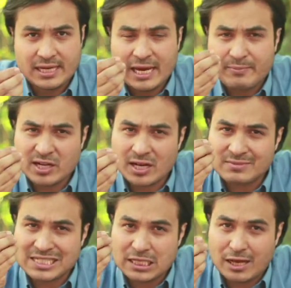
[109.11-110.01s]
it
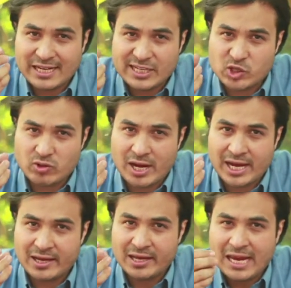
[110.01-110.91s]
becomes slightly
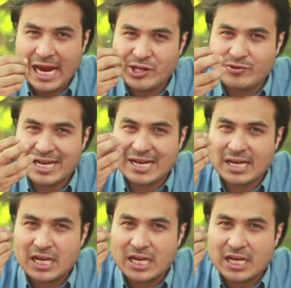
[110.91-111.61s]
drier, and you get